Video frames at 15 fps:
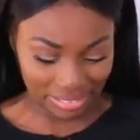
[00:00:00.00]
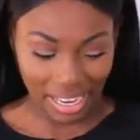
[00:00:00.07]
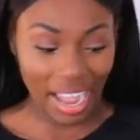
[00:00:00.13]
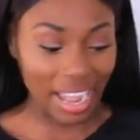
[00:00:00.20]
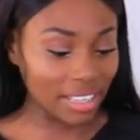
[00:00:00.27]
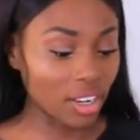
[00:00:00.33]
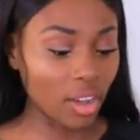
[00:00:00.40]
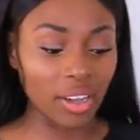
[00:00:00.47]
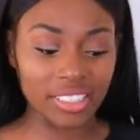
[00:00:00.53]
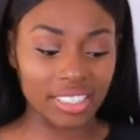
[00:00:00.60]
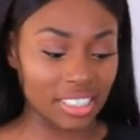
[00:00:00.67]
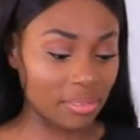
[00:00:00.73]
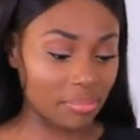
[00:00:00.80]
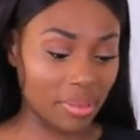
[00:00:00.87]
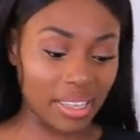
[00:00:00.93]
I know I
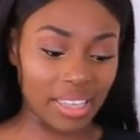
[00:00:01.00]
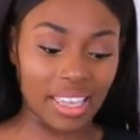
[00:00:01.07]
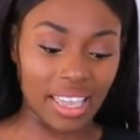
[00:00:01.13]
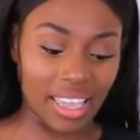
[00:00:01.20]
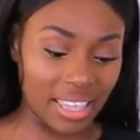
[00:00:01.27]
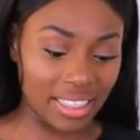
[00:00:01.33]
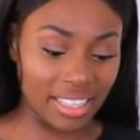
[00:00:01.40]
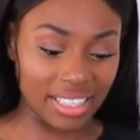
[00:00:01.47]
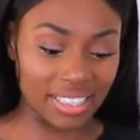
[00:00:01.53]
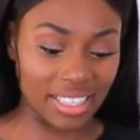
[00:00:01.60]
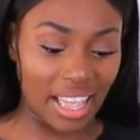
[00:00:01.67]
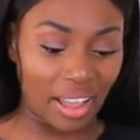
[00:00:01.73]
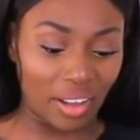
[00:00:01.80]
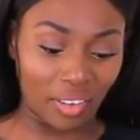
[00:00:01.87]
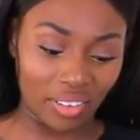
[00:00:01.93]
didn't pick it, this
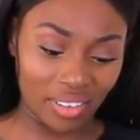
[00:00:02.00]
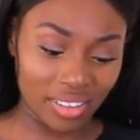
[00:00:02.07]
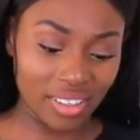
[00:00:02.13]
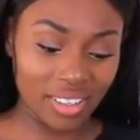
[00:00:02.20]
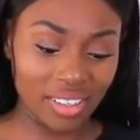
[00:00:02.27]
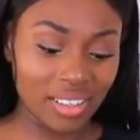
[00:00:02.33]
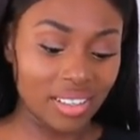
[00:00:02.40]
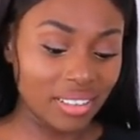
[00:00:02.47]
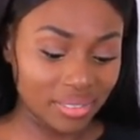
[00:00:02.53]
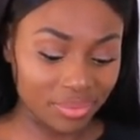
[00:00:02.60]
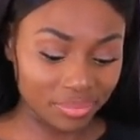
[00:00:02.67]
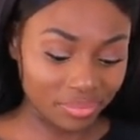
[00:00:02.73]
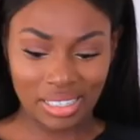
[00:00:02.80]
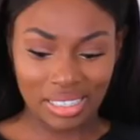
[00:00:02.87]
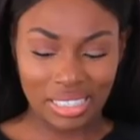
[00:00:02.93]
out.
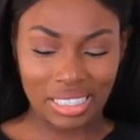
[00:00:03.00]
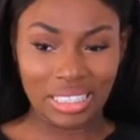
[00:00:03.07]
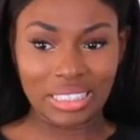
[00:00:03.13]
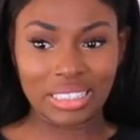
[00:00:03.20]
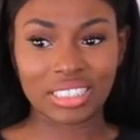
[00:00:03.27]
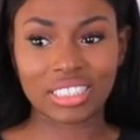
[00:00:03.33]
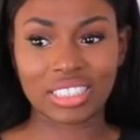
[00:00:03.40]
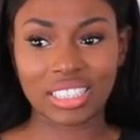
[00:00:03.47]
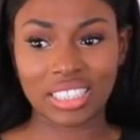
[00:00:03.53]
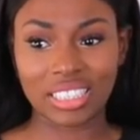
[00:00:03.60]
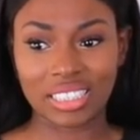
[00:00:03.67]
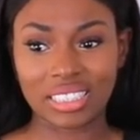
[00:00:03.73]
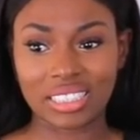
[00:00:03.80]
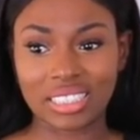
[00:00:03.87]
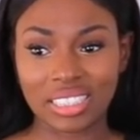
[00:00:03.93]

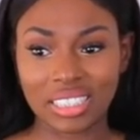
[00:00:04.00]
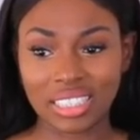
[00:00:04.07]
Jeez.